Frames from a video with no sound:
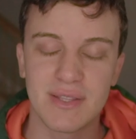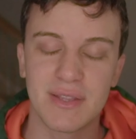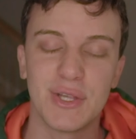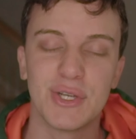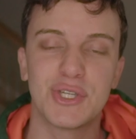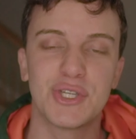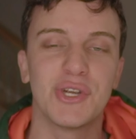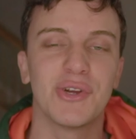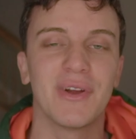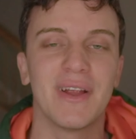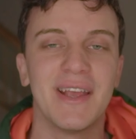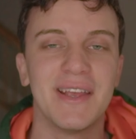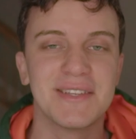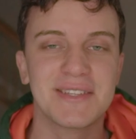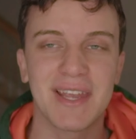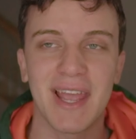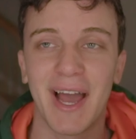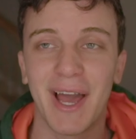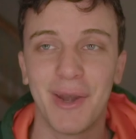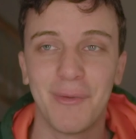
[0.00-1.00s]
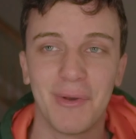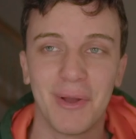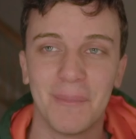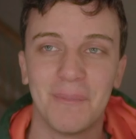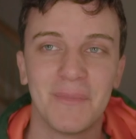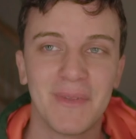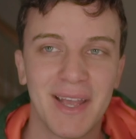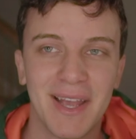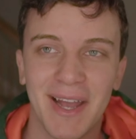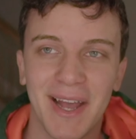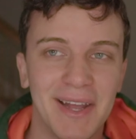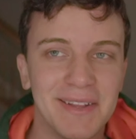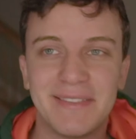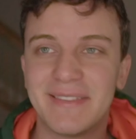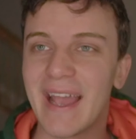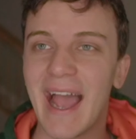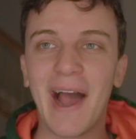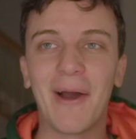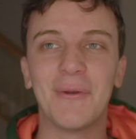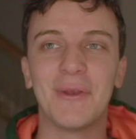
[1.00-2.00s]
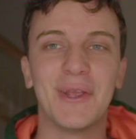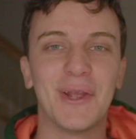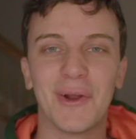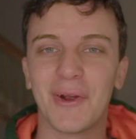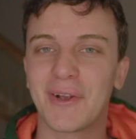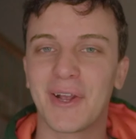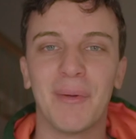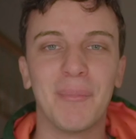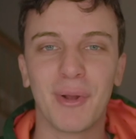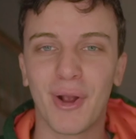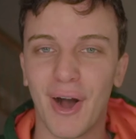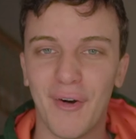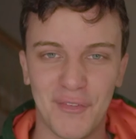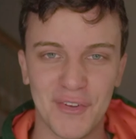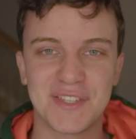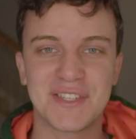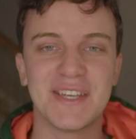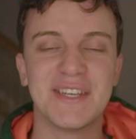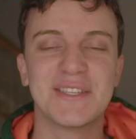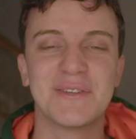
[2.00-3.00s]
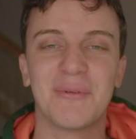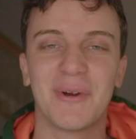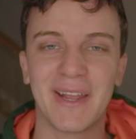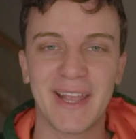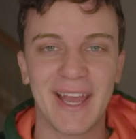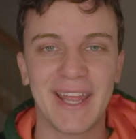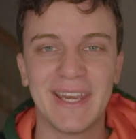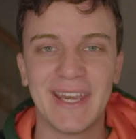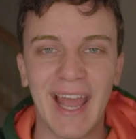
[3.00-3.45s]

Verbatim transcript: This year is kind of a, a down year coming off a season where he had